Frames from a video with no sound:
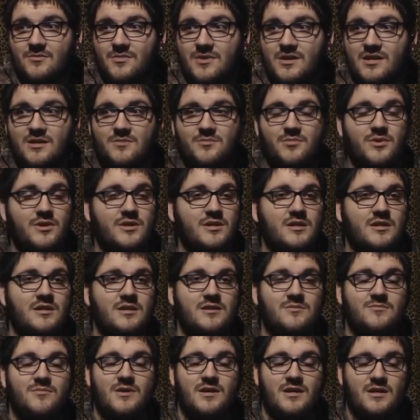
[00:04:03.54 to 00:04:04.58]
me and a
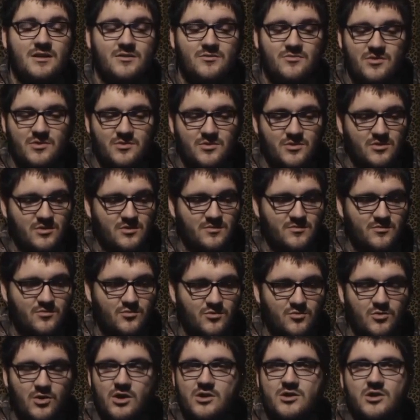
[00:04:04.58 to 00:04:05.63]
buddy of mine, we
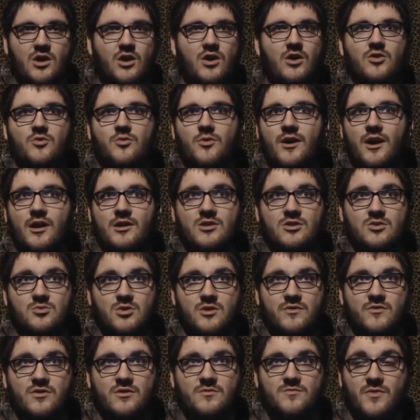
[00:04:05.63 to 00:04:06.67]
walked all the way out to the
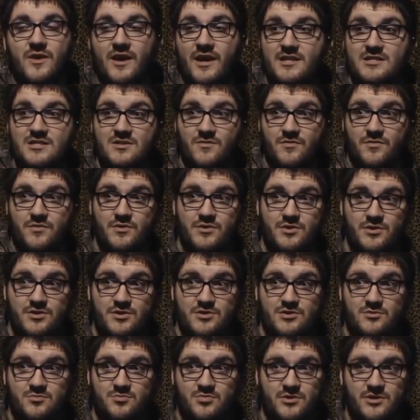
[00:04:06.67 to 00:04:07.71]
river. I had some
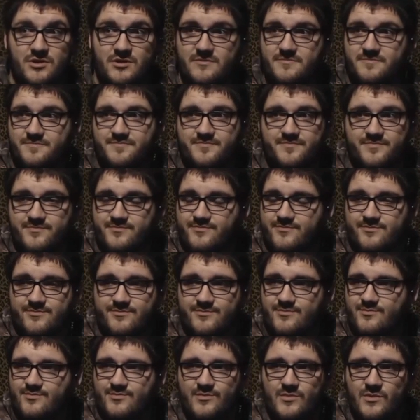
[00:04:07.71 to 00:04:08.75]
footage, but
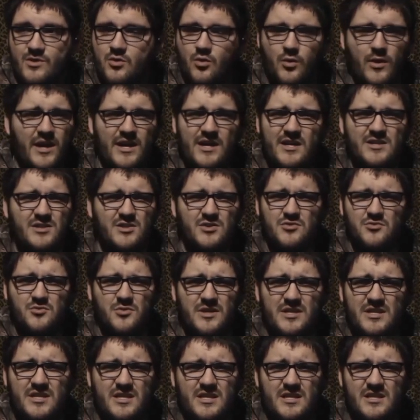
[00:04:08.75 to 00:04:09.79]
way too
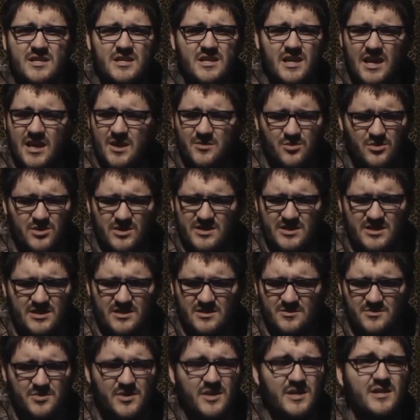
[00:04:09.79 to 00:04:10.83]
windy. The camera
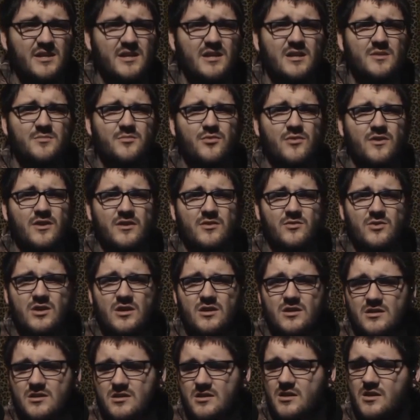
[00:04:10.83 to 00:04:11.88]
didn't pick it up very
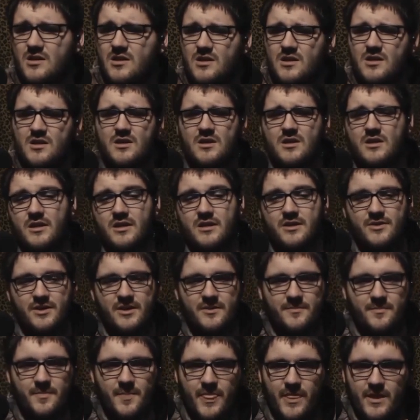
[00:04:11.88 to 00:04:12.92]
well.
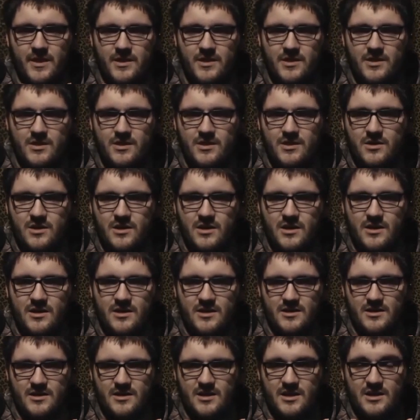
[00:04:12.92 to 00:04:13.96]
Anyway,
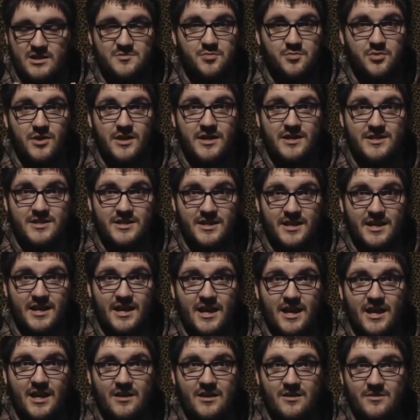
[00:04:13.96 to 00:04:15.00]
I was playing the
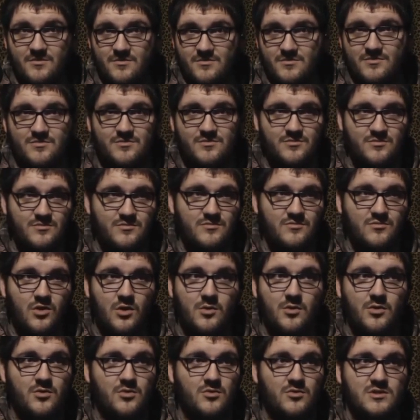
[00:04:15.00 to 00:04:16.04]
game.
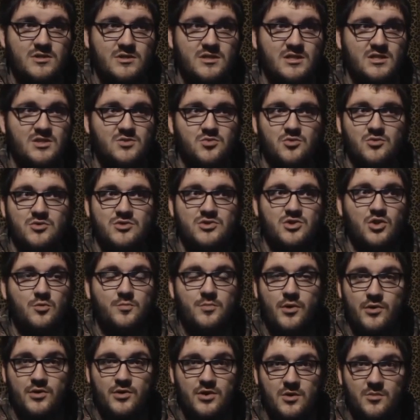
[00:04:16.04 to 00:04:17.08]
Well, since there was no
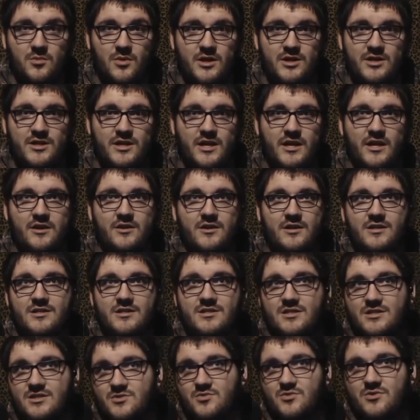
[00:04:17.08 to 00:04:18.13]
Pokemon in that area,
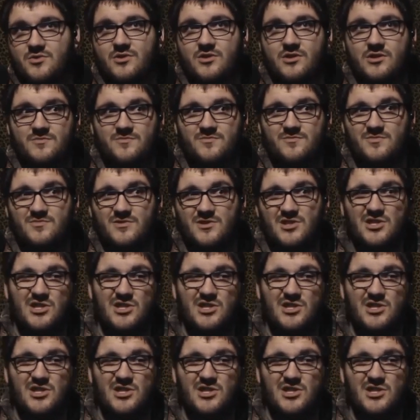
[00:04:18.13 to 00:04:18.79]
since we're